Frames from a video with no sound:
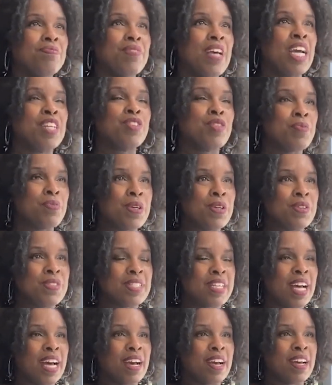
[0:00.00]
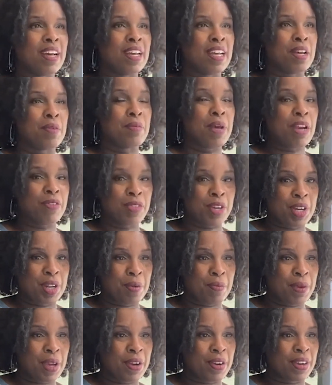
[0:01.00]
attributes I am African
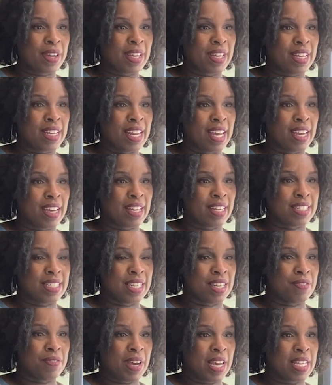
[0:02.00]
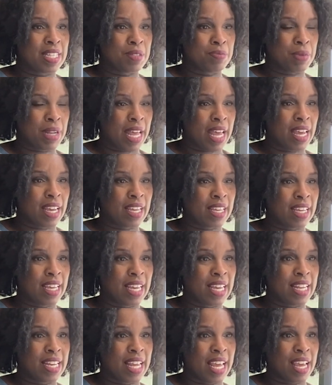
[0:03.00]
American, I identify as black
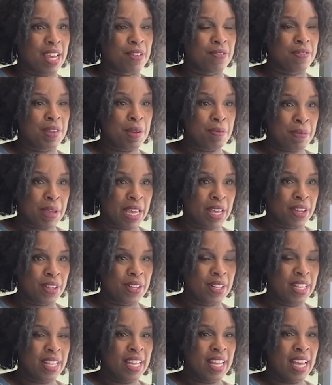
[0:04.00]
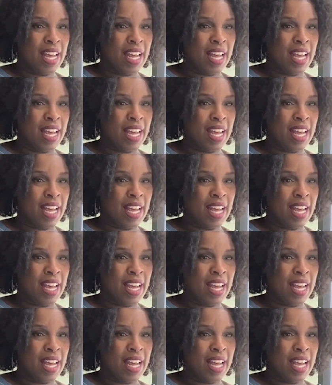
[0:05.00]
and a female.